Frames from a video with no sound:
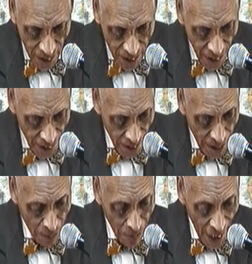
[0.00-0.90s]
that it
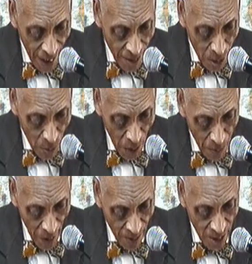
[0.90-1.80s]
is bound to bring
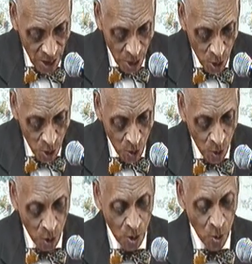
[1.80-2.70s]
about a
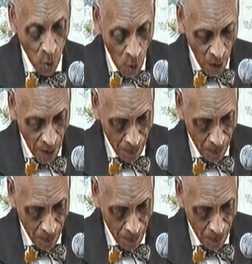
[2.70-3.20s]
universal war,